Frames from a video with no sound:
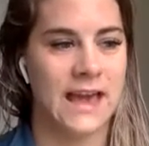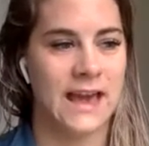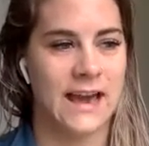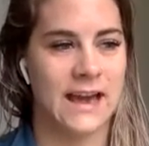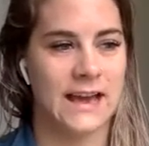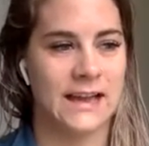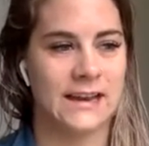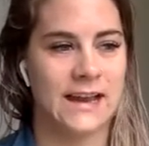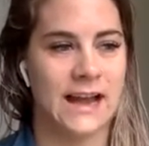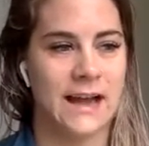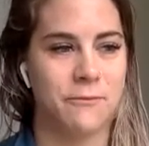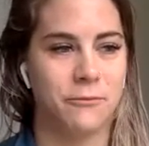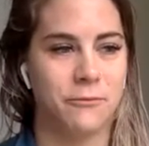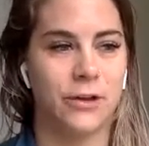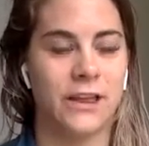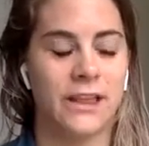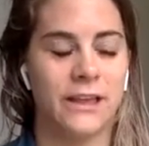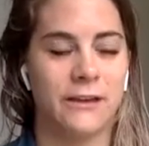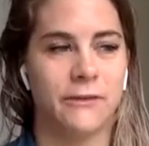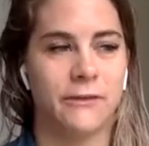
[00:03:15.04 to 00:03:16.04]
And I'm
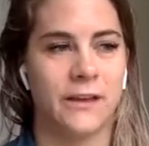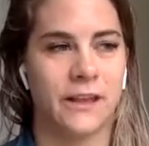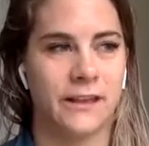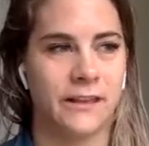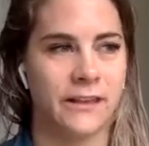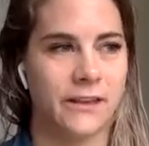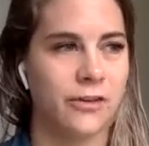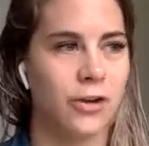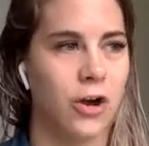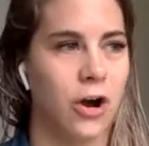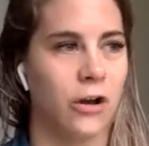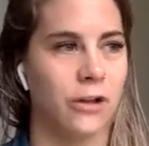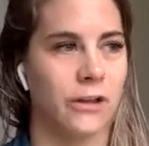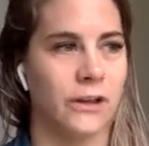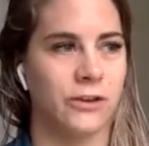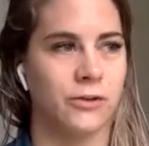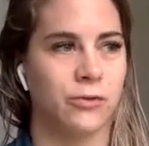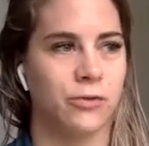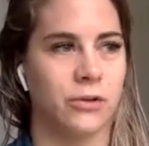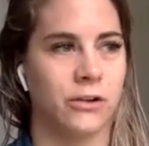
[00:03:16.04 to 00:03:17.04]
really feeling this
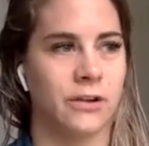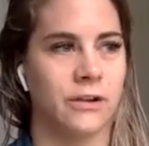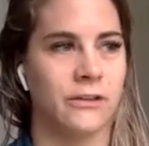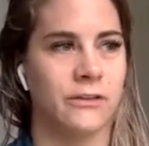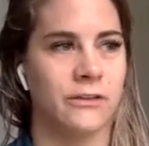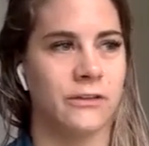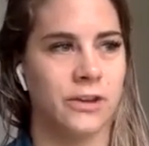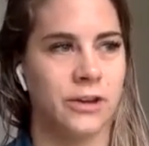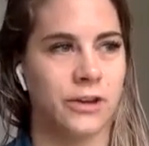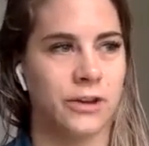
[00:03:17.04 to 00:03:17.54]
calling towards,